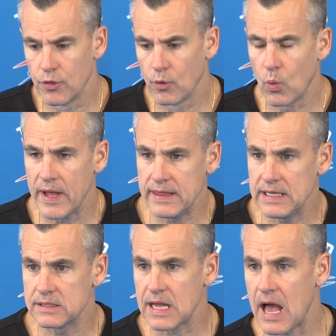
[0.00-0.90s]
the way
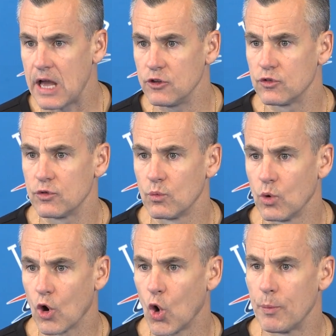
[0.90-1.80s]
these guys
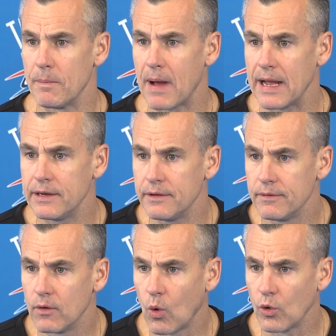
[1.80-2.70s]
were open-minded
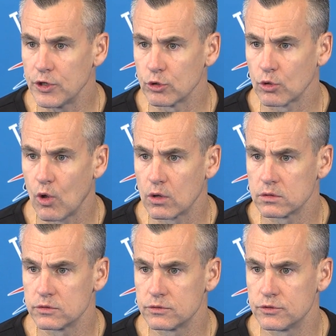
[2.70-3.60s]
all year
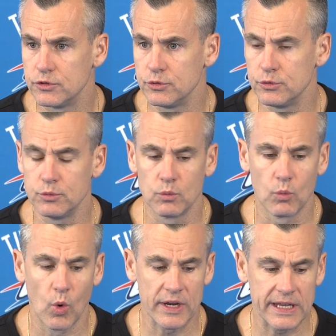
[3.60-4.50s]
long, to
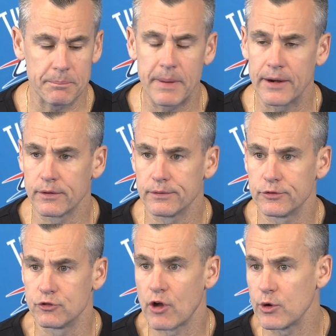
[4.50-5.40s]
want to get better,
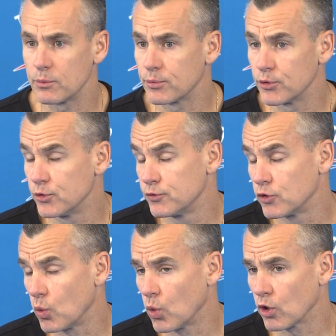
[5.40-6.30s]
to try to improve,
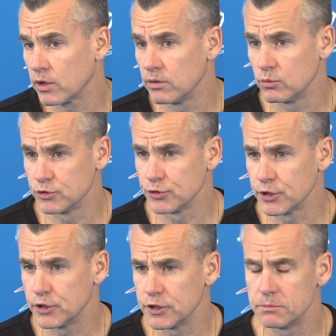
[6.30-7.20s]
to work was
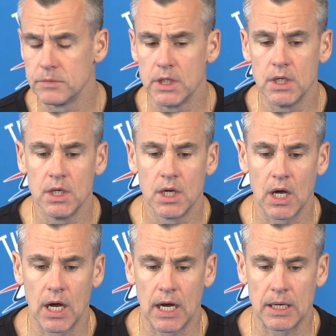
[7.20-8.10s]
really good.
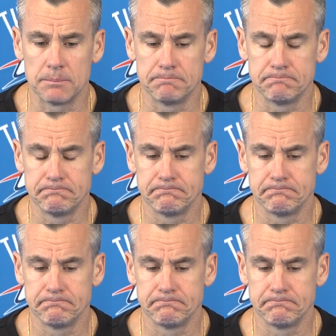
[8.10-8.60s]
Um,